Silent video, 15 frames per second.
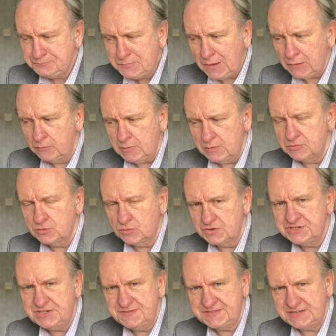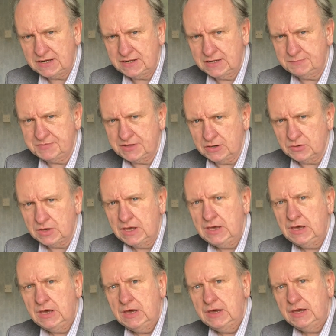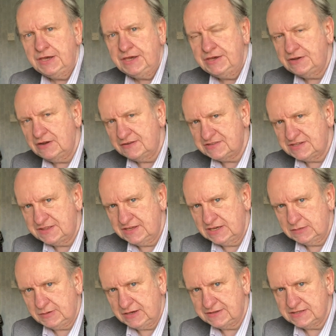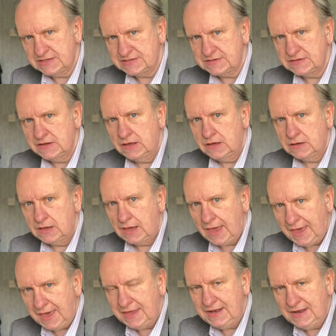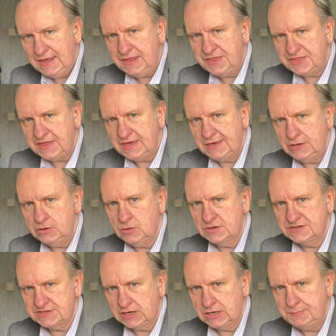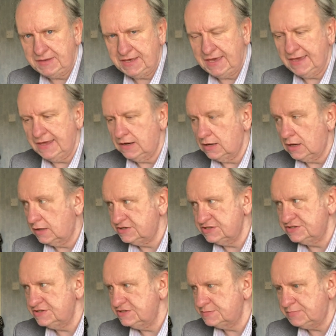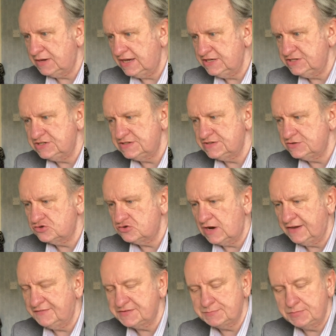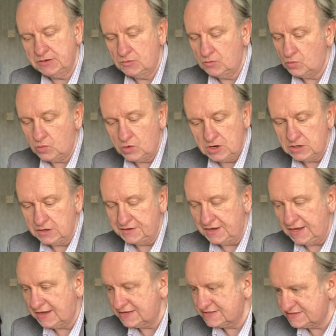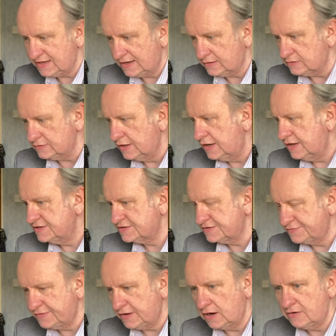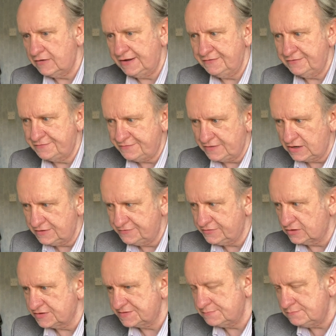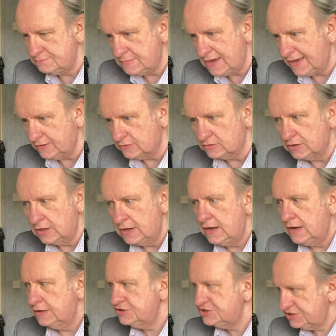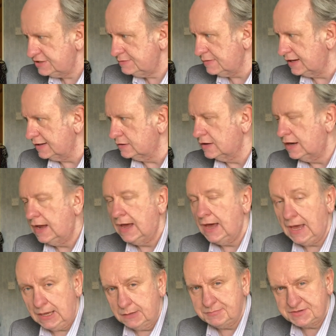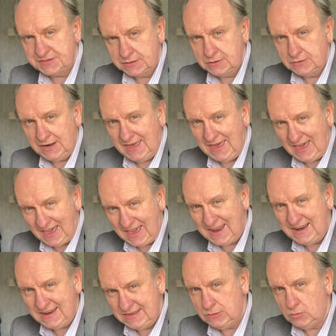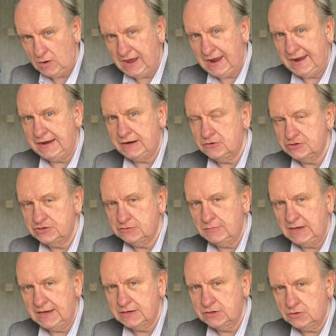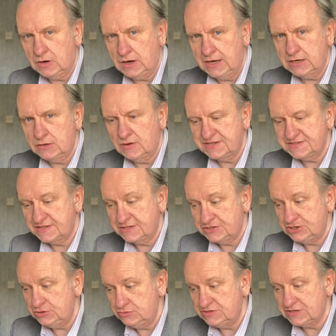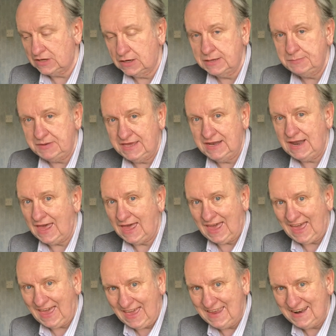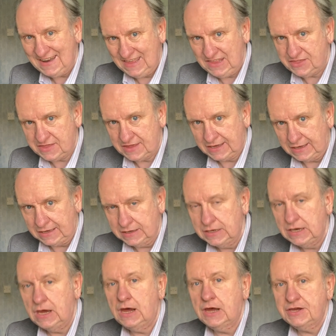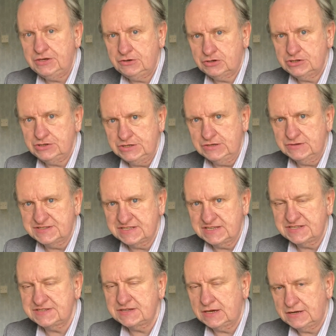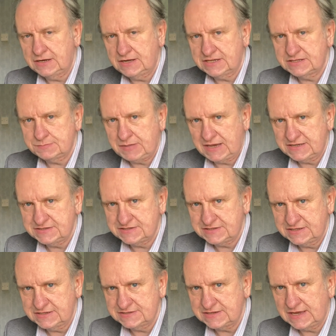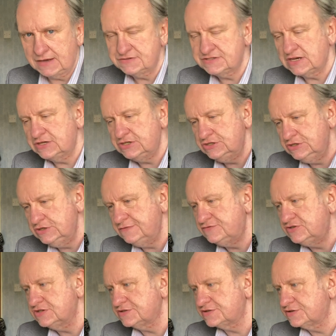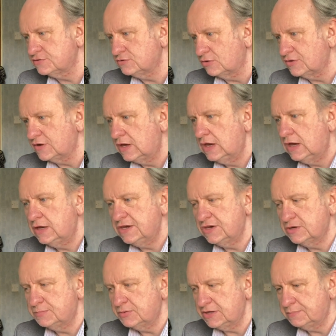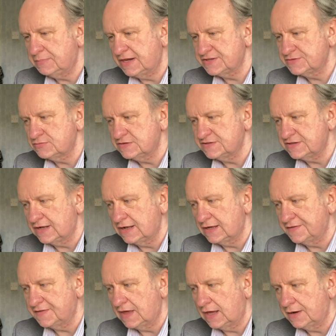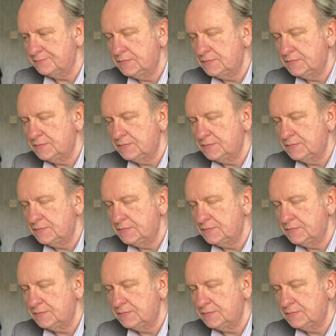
Remember that once you've set it up though, you don't have to think about this. Anything you are typing in, I just use Pages and Drafts, but Word, Excel, Safari, Firefox, Mail, Gmail, absolutely anywhere on your Mac or iOS that you type in anything, you can use this and it expands things out. And you've just thought you could put your passwords in like that.